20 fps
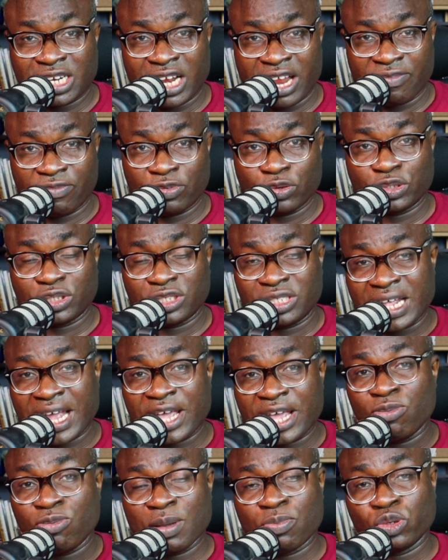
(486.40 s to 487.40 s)
levels,
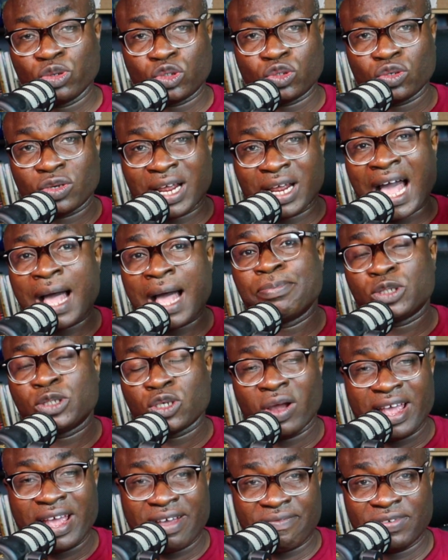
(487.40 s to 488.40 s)
then you'll be able to
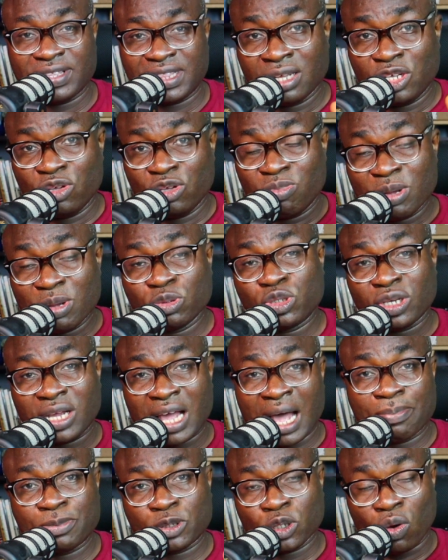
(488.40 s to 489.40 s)
capture everything. You'll be able to
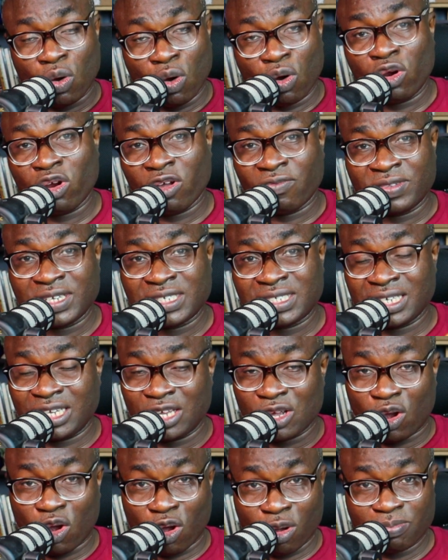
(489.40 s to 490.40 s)
capture all of this in
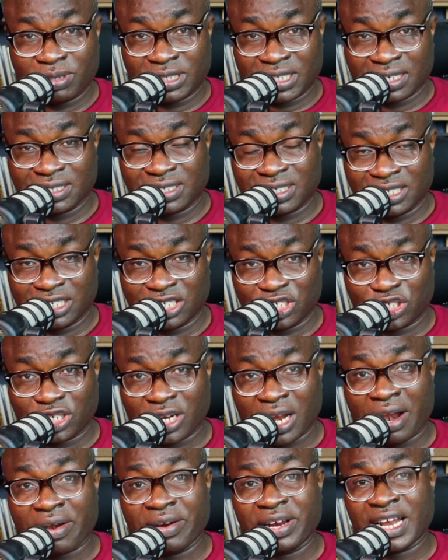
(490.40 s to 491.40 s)
your competency
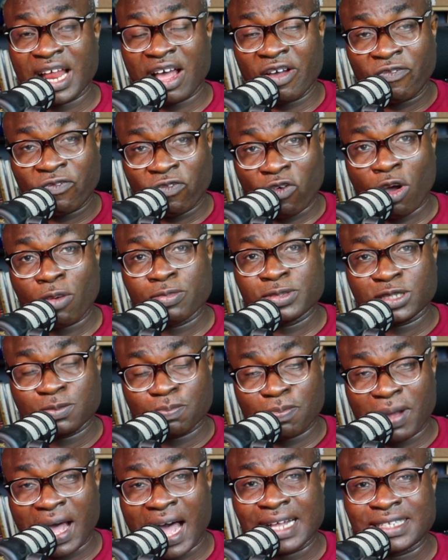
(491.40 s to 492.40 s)
dictionary that forms
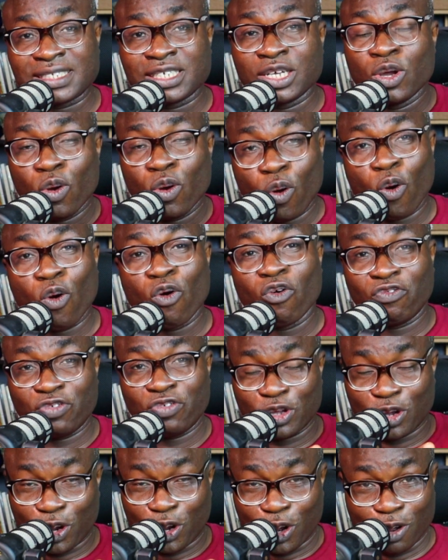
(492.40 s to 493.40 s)
part of
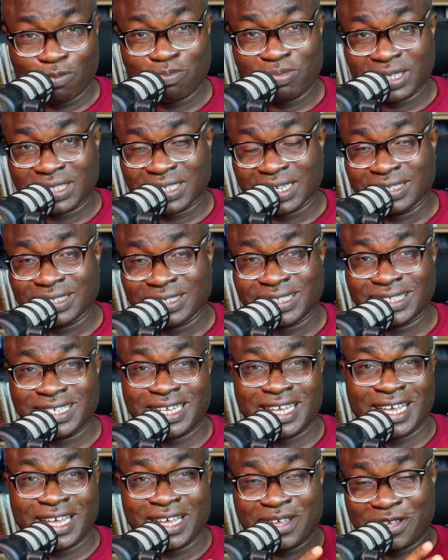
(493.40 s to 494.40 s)
your
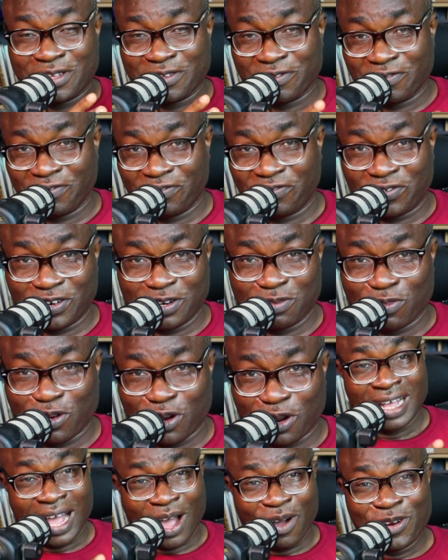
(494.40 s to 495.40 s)
competency
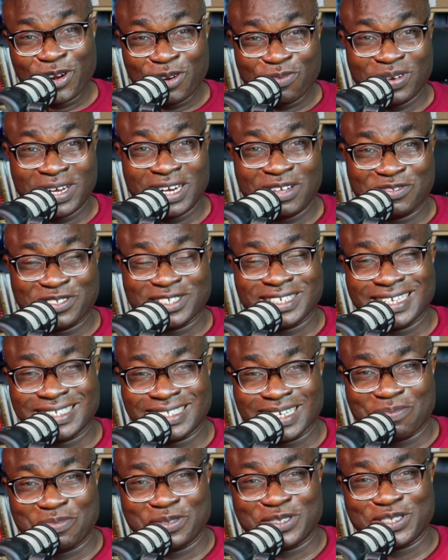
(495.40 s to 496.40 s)
framework. I want to believe today's
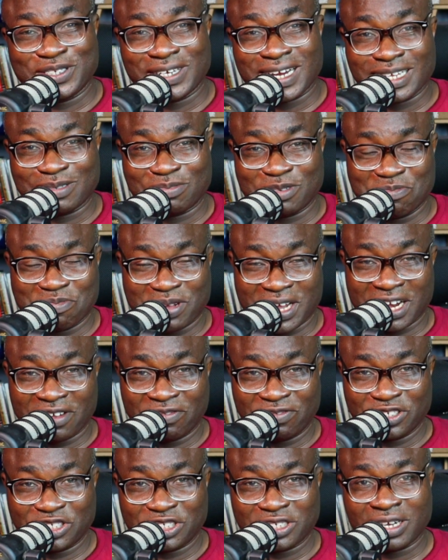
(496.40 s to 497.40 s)
episode has been
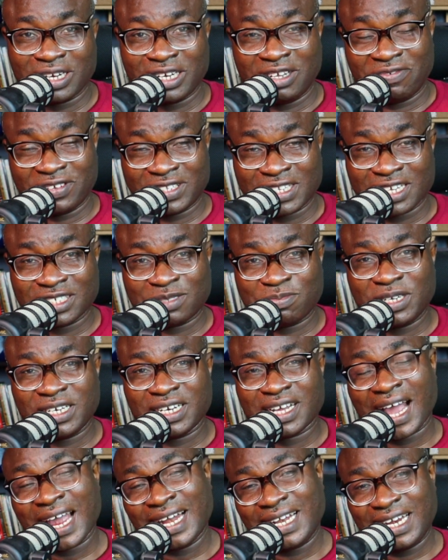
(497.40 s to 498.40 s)
beneficial. If it has been,
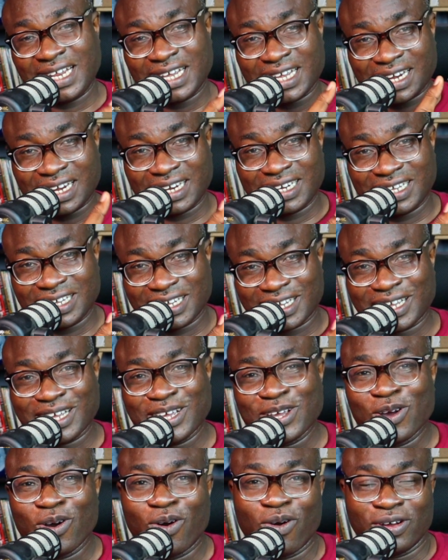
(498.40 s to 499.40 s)
kindly click
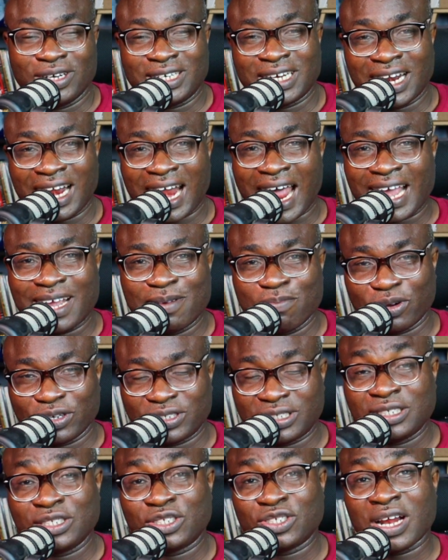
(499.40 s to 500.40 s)
on the like
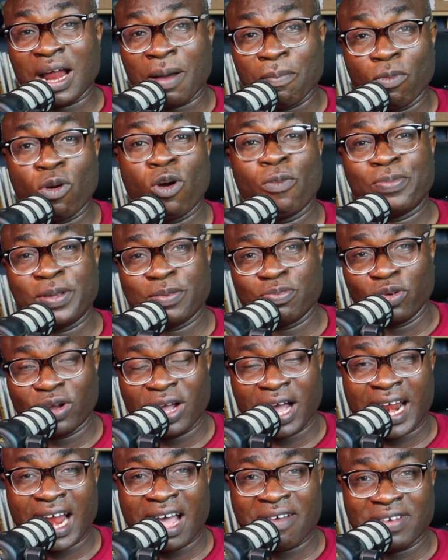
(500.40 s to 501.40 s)
button so that more people
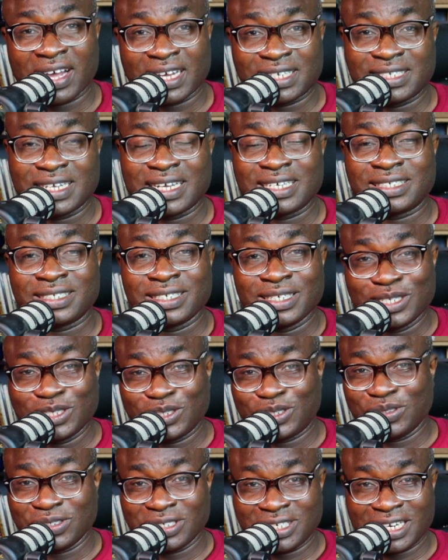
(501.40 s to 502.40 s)
can have access
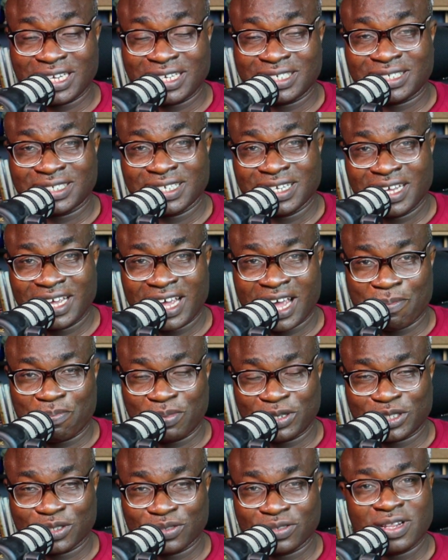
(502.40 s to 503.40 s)
to this
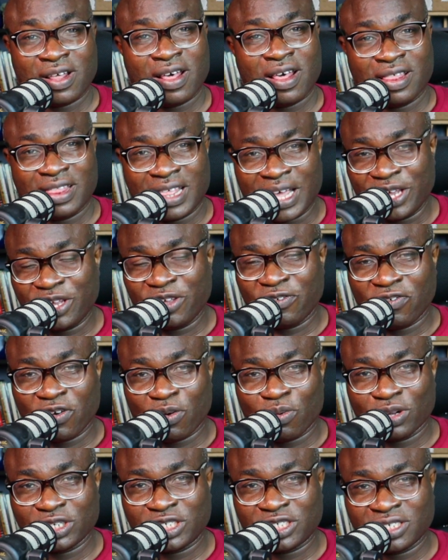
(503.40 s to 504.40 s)
episode. Thank you for
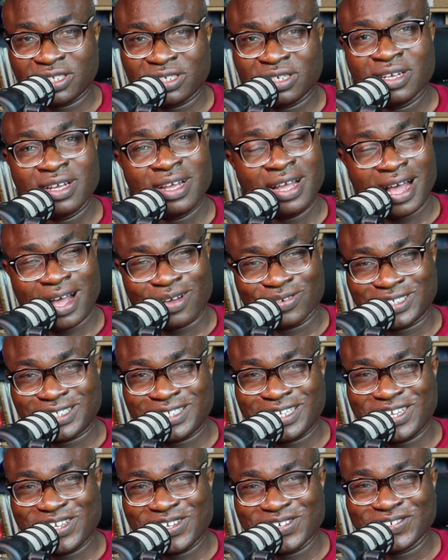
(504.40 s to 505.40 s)
watching. I'll
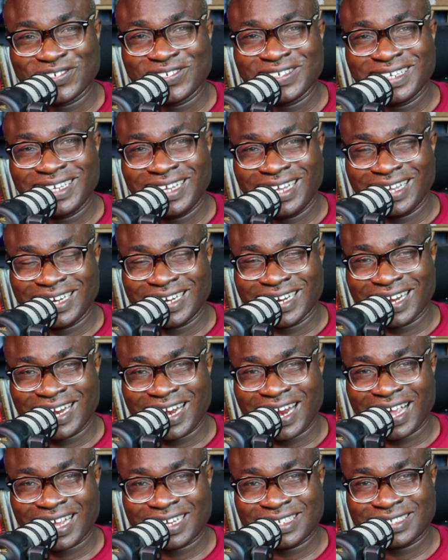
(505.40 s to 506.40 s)
see you in the
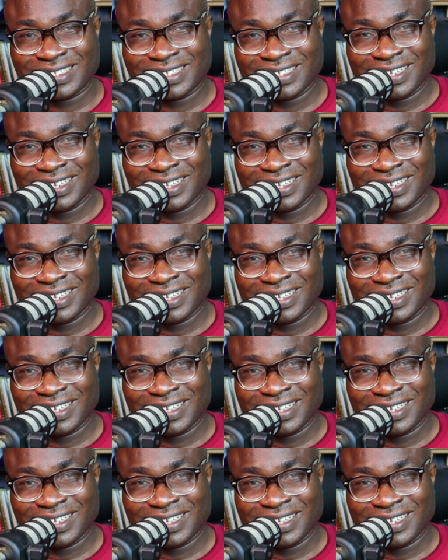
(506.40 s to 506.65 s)
next